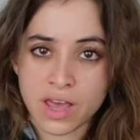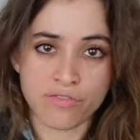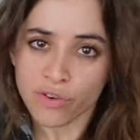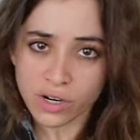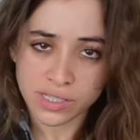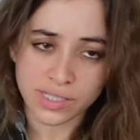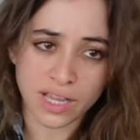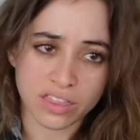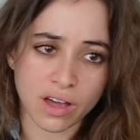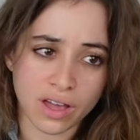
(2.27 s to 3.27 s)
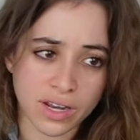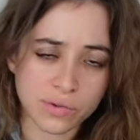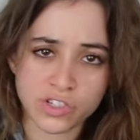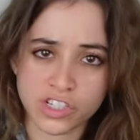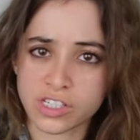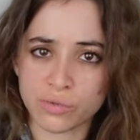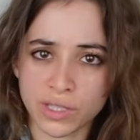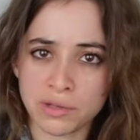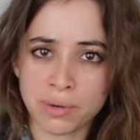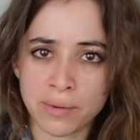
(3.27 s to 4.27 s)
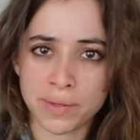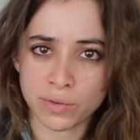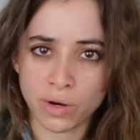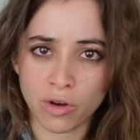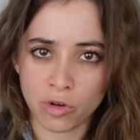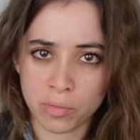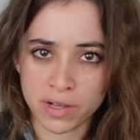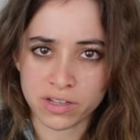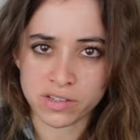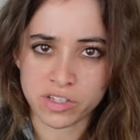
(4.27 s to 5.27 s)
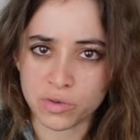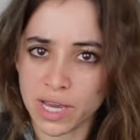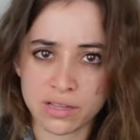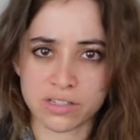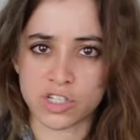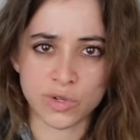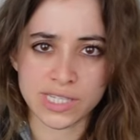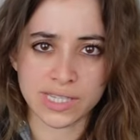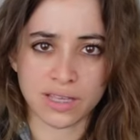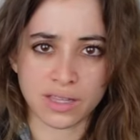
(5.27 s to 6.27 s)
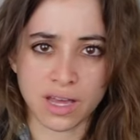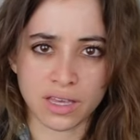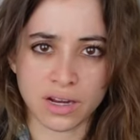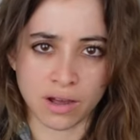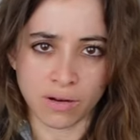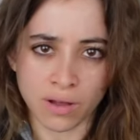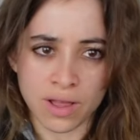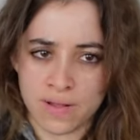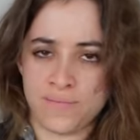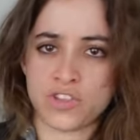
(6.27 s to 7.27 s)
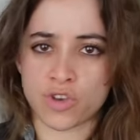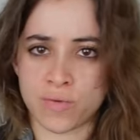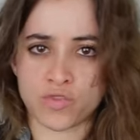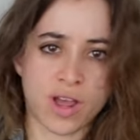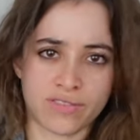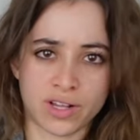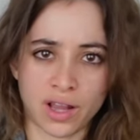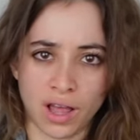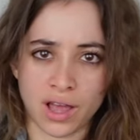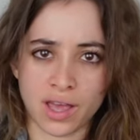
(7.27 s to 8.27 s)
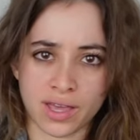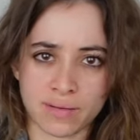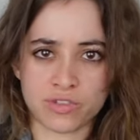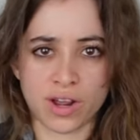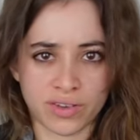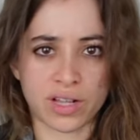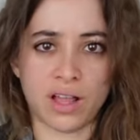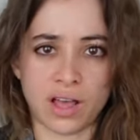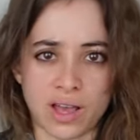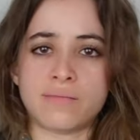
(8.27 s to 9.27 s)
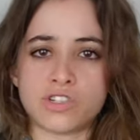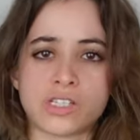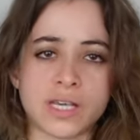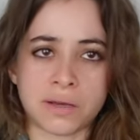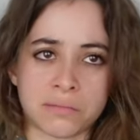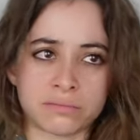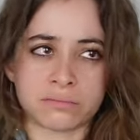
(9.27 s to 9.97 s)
at first I thought it was just a really bumpy road because you get streets like that, you know? And so I'm driving along and I'm just like,